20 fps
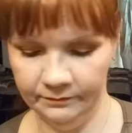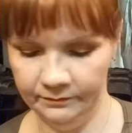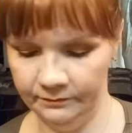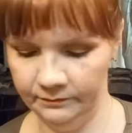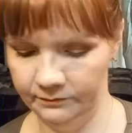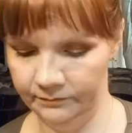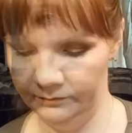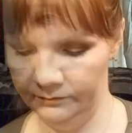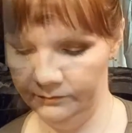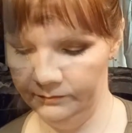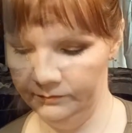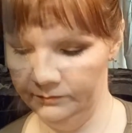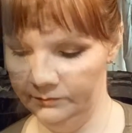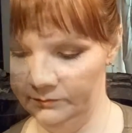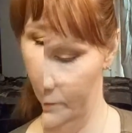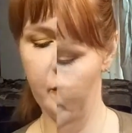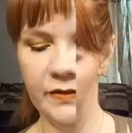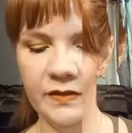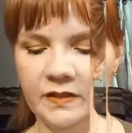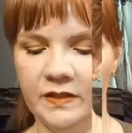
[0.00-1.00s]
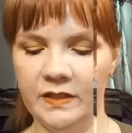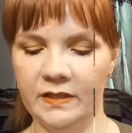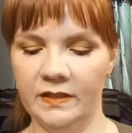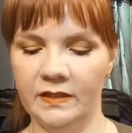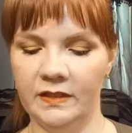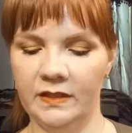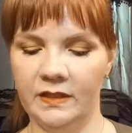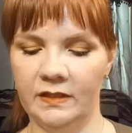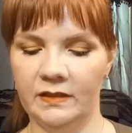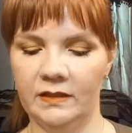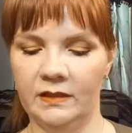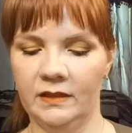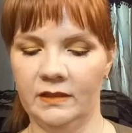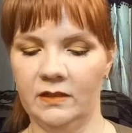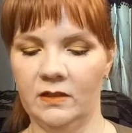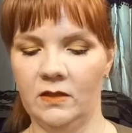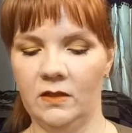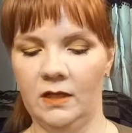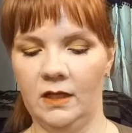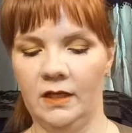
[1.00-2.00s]
More highlighters. This is a
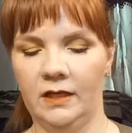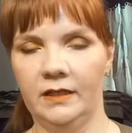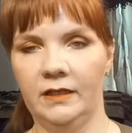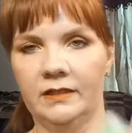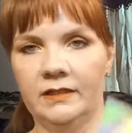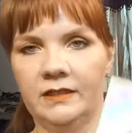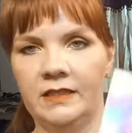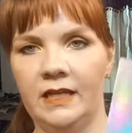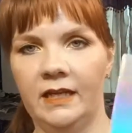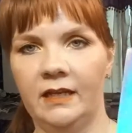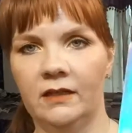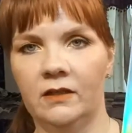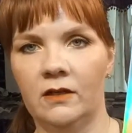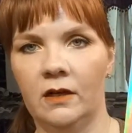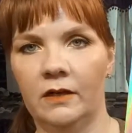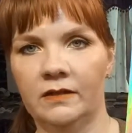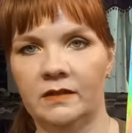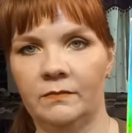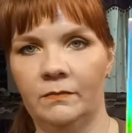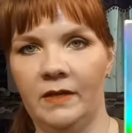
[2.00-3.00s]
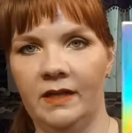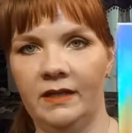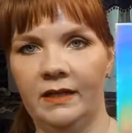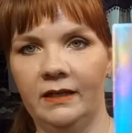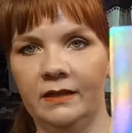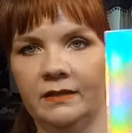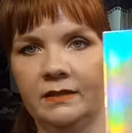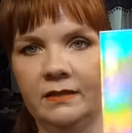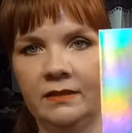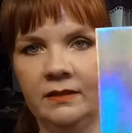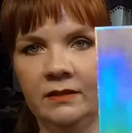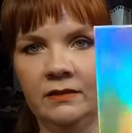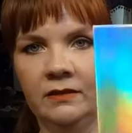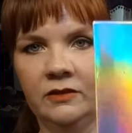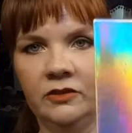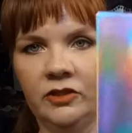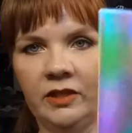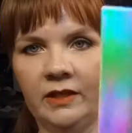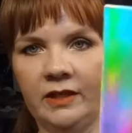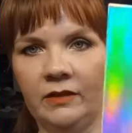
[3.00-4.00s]
little Naked Cosmetics.
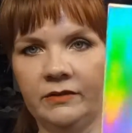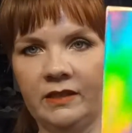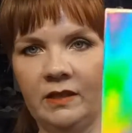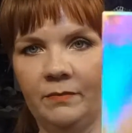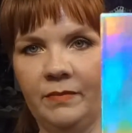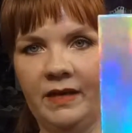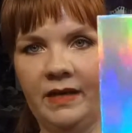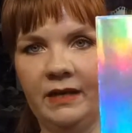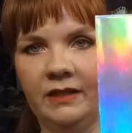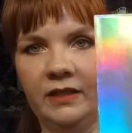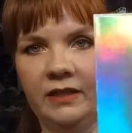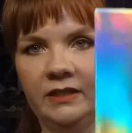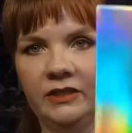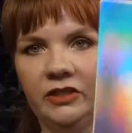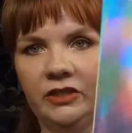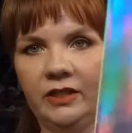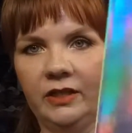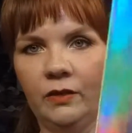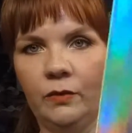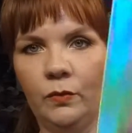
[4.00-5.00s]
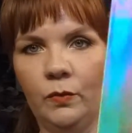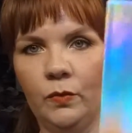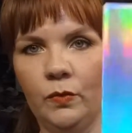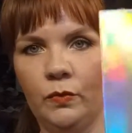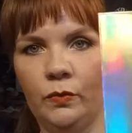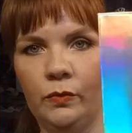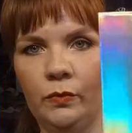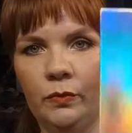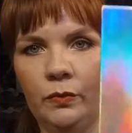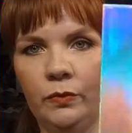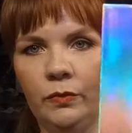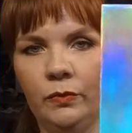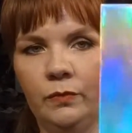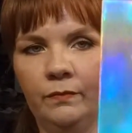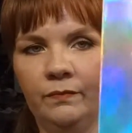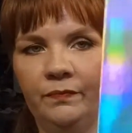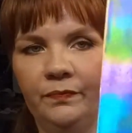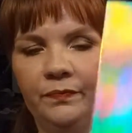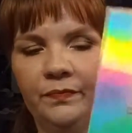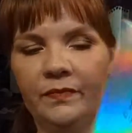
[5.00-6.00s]
Check out that packaging. Woo.
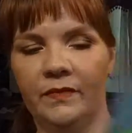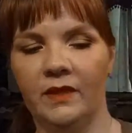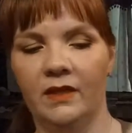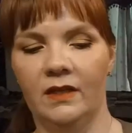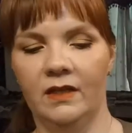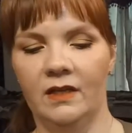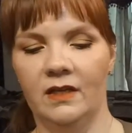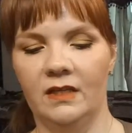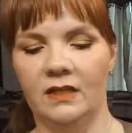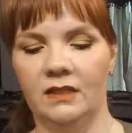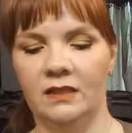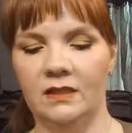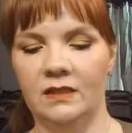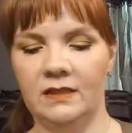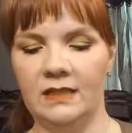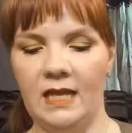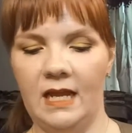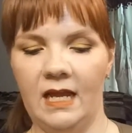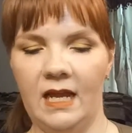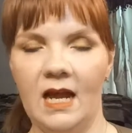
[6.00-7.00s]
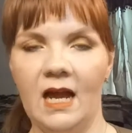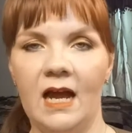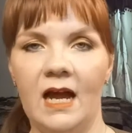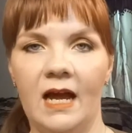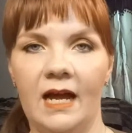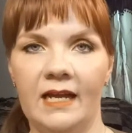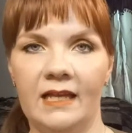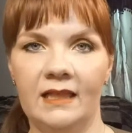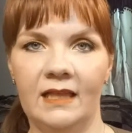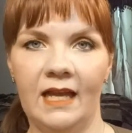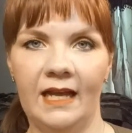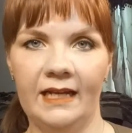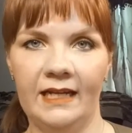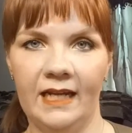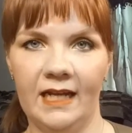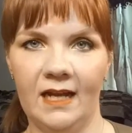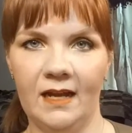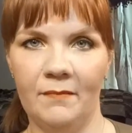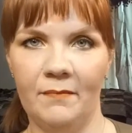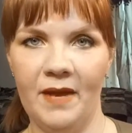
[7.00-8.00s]
This is a
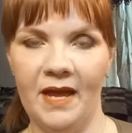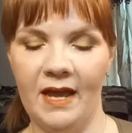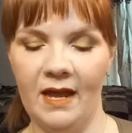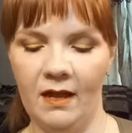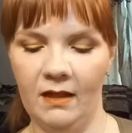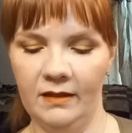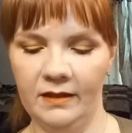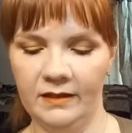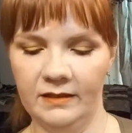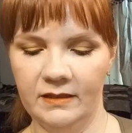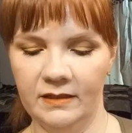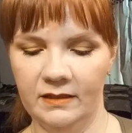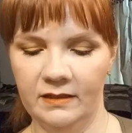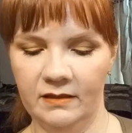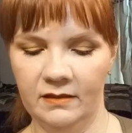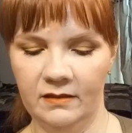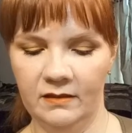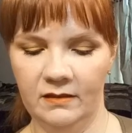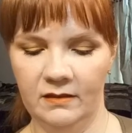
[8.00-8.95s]
highlighting palette.